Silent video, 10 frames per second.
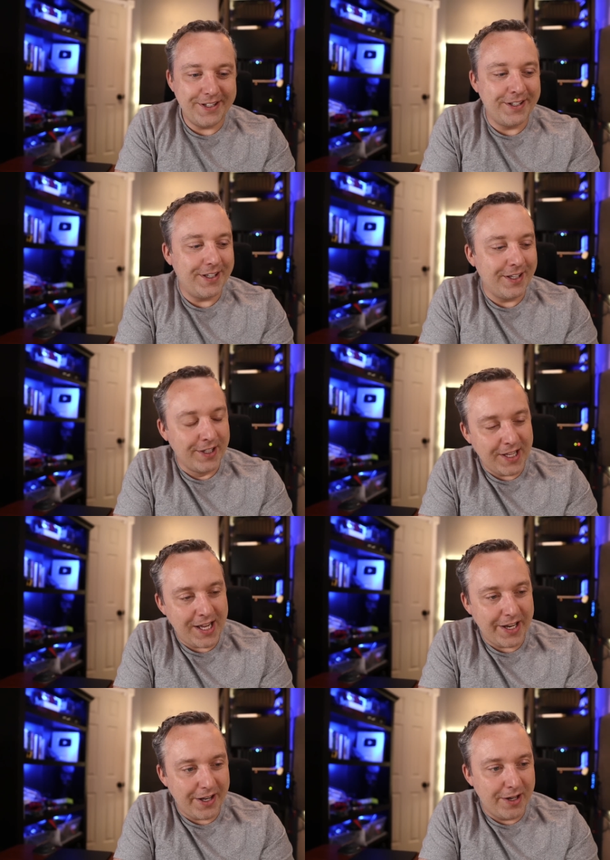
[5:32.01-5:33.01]
A, a
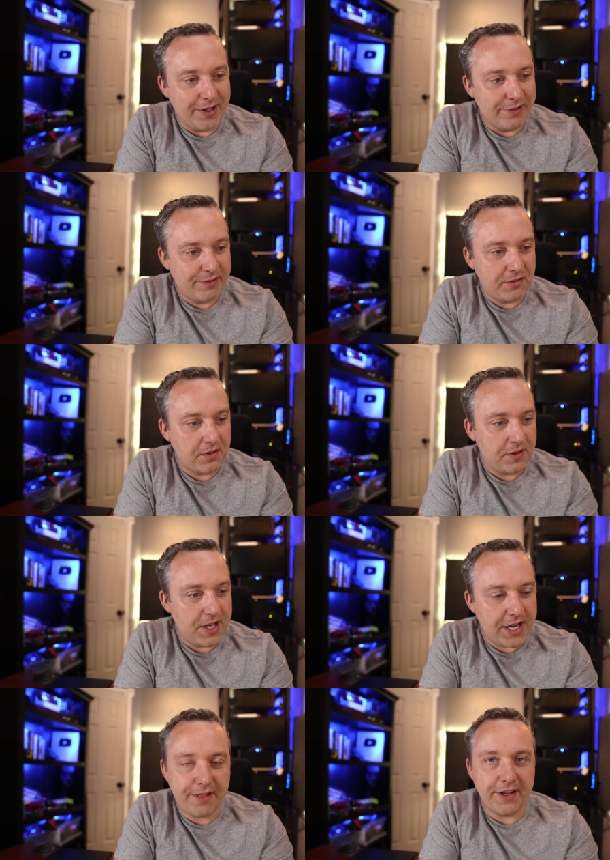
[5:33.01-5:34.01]
lot of
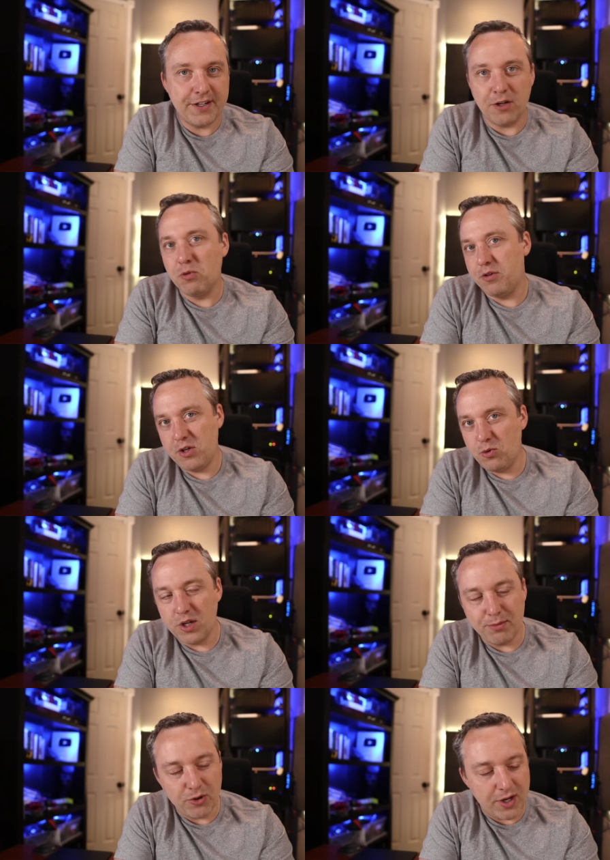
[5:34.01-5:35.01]
anything done with
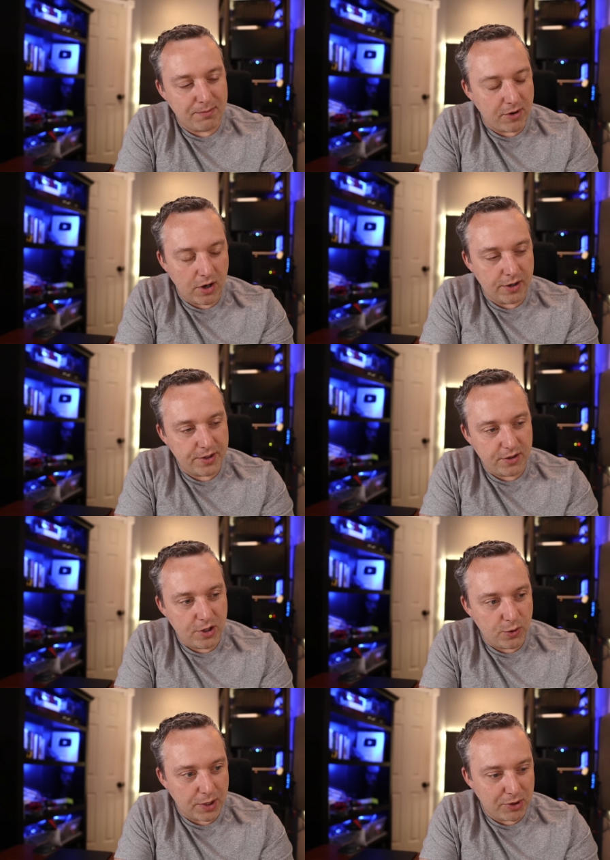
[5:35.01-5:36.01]
UWM or
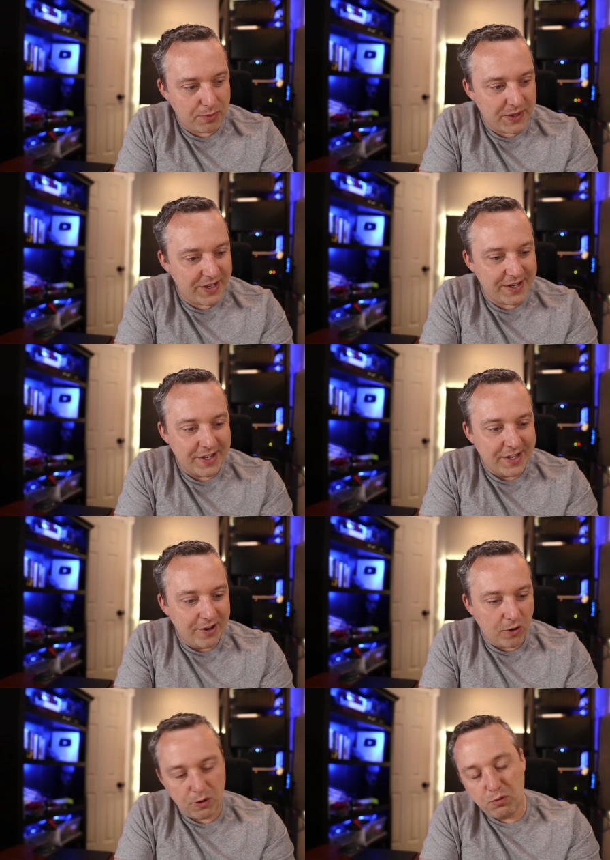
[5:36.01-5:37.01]
UWP
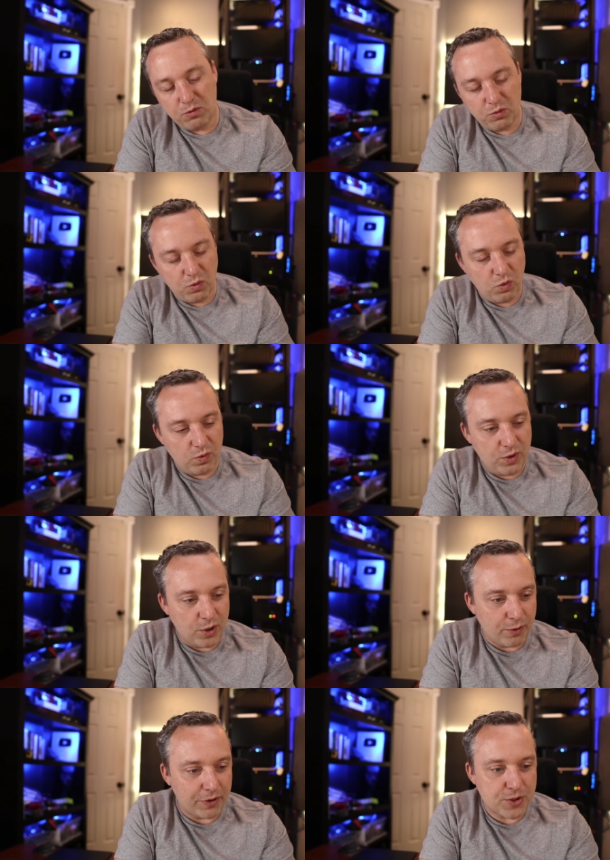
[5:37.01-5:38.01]
or
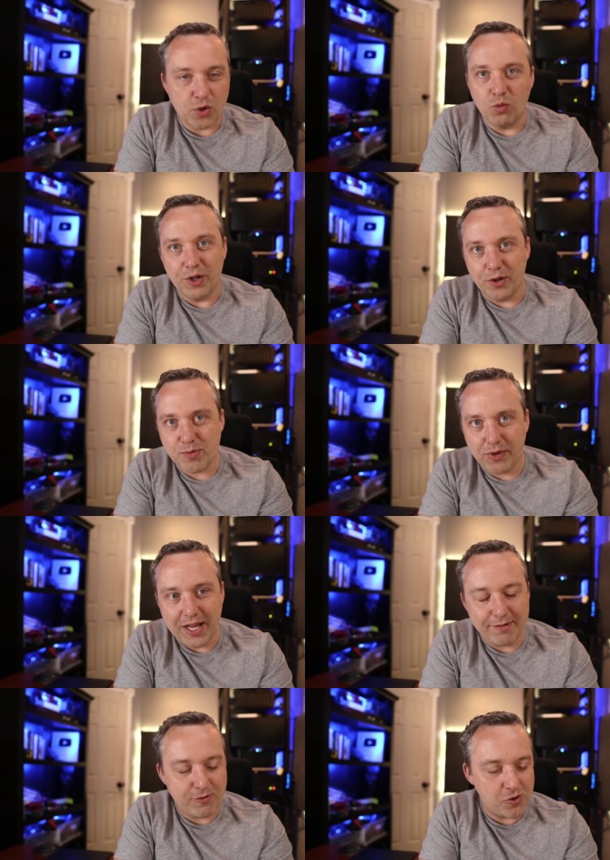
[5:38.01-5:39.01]
Universal Windows
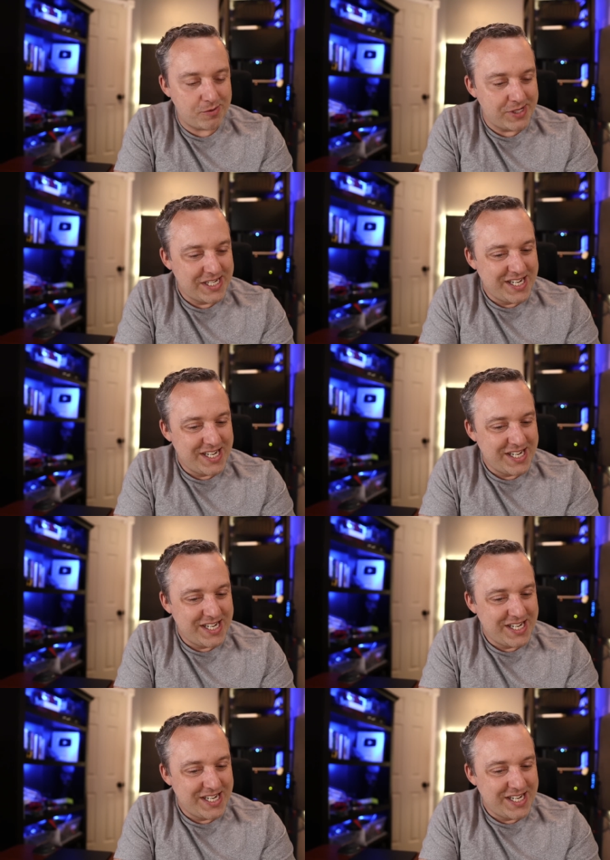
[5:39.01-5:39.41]
Platform,